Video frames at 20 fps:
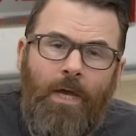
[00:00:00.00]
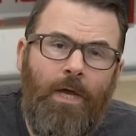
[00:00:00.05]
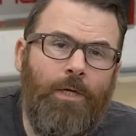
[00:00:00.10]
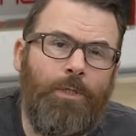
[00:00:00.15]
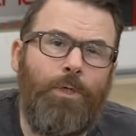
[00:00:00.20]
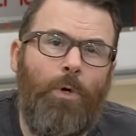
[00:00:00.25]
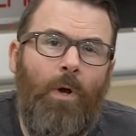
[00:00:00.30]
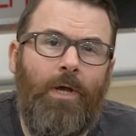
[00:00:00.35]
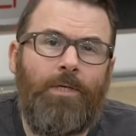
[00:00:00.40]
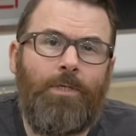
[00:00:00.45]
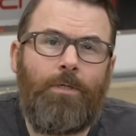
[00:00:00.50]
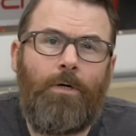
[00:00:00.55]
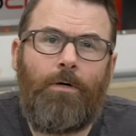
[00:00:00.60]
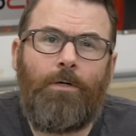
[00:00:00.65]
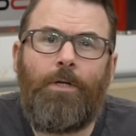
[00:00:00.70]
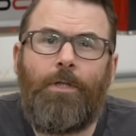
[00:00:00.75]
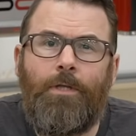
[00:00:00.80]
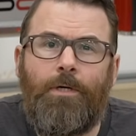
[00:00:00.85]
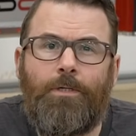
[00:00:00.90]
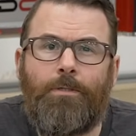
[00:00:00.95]
So I
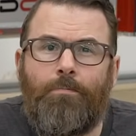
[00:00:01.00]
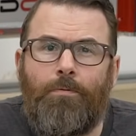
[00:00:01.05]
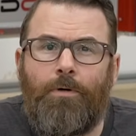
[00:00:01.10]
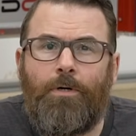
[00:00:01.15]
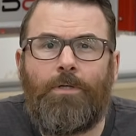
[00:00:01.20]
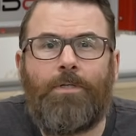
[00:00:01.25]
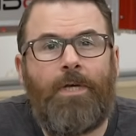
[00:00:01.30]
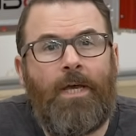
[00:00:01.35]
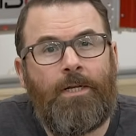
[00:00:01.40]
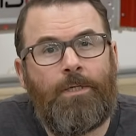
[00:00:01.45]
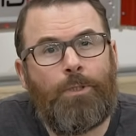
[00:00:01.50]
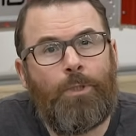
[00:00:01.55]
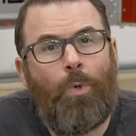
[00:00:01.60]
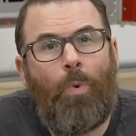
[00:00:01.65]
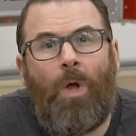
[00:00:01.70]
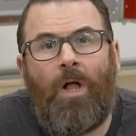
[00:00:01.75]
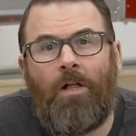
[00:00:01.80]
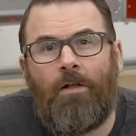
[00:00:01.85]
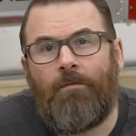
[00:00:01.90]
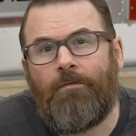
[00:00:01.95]
started this print at
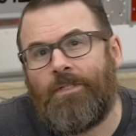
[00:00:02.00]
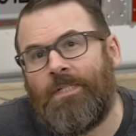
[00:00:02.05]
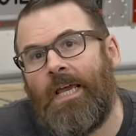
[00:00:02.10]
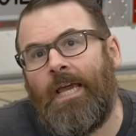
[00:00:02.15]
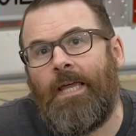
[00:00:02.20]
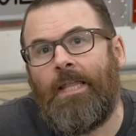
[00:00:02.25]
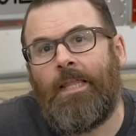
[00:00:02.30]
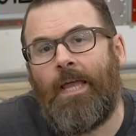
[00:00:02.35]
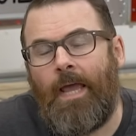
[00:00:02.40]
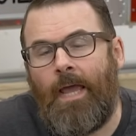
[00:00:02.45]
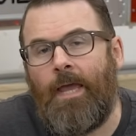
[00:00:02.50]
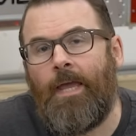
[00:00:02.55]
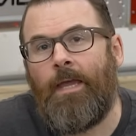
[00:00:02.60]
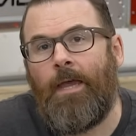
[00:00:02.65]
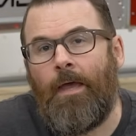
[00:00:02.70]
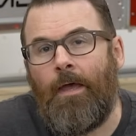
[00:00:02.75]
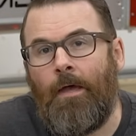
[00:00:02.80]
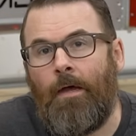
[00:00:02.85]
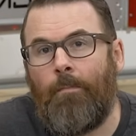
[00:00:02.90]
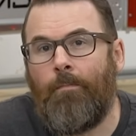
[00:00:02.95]
12:10
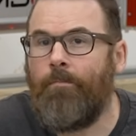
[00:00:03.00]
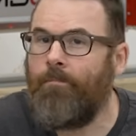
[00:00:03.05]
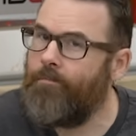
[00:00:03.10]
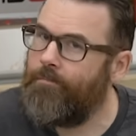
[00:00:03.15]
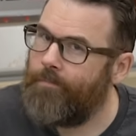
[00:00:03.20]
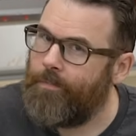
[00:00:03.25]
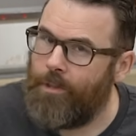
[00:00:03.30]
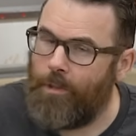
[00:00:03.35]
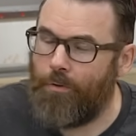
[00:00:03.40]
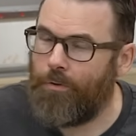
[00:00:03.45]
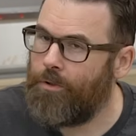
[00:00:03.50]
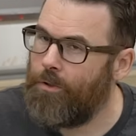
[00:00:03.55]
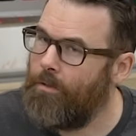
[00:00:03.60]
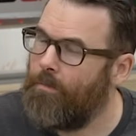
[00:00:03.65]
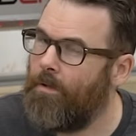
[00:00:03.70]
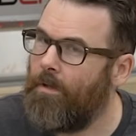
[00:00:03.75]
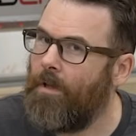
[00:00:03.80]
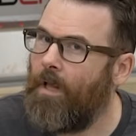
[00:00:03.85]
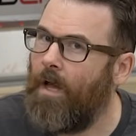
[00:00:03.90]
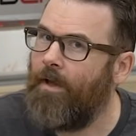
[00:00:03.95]
a.m.
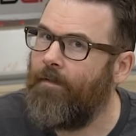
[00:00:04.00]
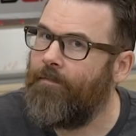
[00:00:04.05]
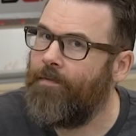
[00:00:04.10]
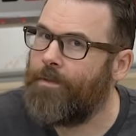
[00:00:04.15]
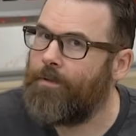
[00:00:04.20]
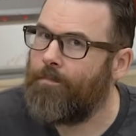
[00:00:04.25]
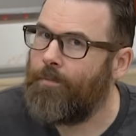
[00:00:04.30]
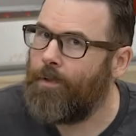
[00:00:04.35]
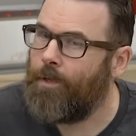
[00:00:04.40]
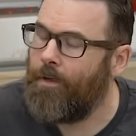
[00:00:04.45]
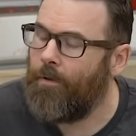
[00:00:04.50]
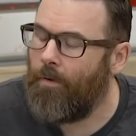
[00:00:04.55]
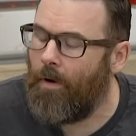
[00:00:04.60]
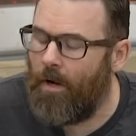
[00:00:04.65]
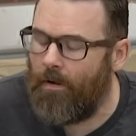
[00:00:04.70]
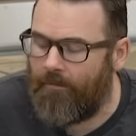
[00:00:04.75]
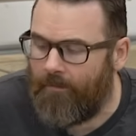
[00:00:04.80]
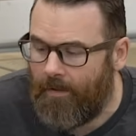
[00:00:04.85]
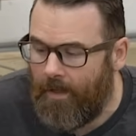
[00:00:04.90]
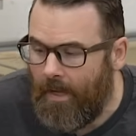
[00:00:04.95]
YouTuber life is pretty
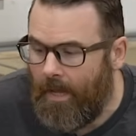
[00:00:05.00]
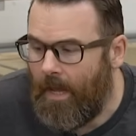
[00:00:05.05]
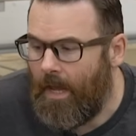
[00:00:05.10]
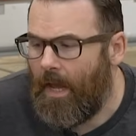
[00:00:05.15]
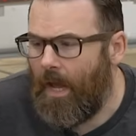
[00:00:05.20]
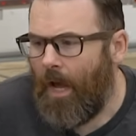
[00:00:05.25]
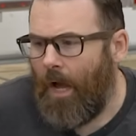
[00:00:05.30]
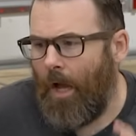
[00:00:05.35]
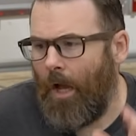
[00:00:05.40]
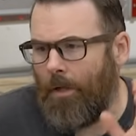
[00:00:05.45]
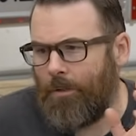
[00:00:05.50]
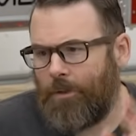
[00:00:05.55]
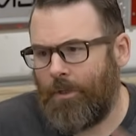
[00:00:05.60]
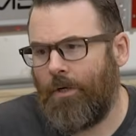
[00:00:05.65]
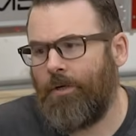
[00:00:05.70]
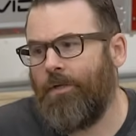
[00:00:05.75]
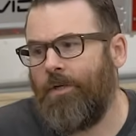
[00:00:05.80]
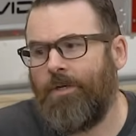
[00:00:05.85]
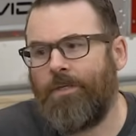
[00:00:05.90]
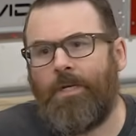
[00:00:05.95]
rough. Uh,
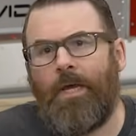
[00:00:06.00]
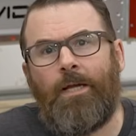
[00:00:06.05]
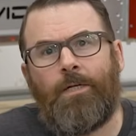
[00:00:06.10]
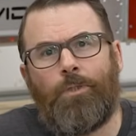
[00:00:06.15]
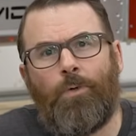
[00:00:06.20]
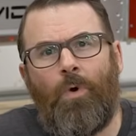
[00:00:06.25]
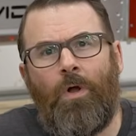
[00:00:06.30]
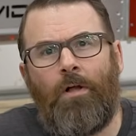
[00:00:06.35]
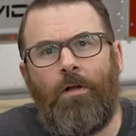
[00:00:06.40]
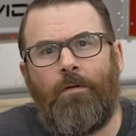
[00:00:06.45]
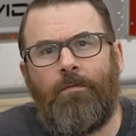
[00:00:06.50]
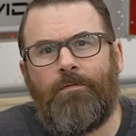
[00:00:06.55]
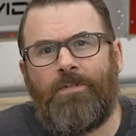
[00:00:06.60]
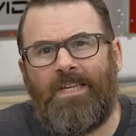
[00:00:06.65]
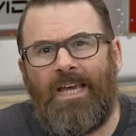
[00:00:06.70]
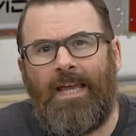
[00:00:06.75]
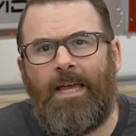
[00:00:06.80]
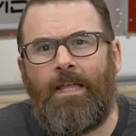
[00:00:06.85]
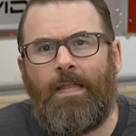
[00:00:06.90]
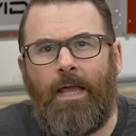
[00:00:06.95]
started this at
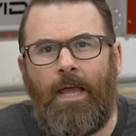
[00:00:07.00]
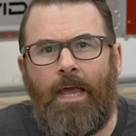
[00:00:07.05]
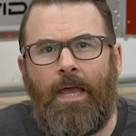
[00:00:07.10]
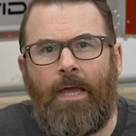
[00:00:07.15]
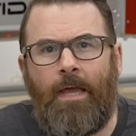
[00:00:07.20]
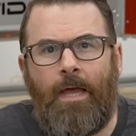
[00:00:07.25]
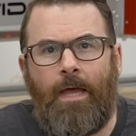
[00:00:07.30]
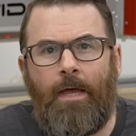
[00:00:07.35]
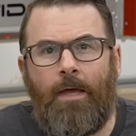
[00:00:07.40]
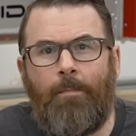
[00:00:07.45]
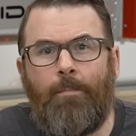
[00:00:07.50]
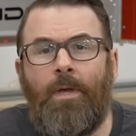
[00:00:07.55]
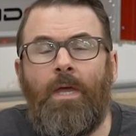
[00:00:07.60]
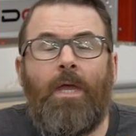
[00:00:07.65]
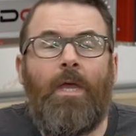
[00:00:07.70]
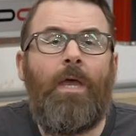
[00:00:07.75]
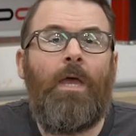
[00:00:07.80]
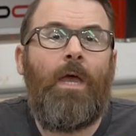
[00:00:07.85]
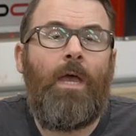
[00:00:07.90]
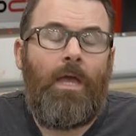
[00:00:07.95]
12:10 a.m
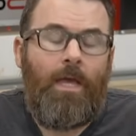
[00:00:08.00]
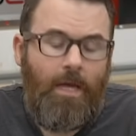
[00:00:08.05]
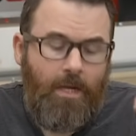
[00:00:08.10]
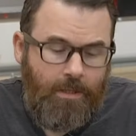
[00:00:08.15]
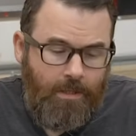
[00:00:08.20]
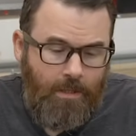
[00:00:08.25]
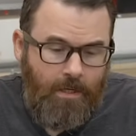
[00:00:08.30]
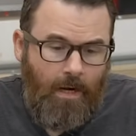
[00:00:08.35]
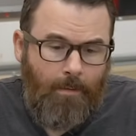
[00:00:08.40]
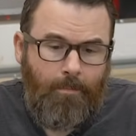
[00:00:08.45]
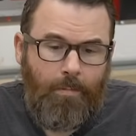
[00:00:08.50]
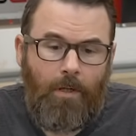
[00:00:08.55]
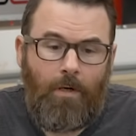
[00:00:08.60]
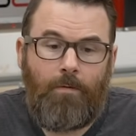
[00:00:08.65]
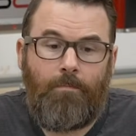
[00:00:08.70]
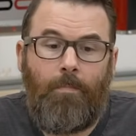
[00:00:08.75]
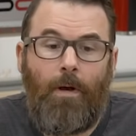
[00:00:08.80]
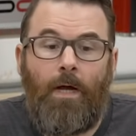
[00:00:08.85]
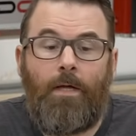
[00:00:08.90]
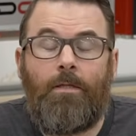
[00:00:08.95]
hit the
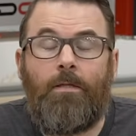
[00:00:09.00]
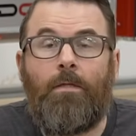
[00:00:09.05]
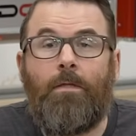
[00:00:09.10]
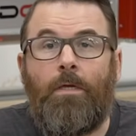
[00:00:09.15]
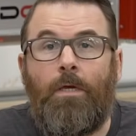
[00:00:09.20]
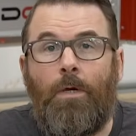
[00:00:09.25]
upload button.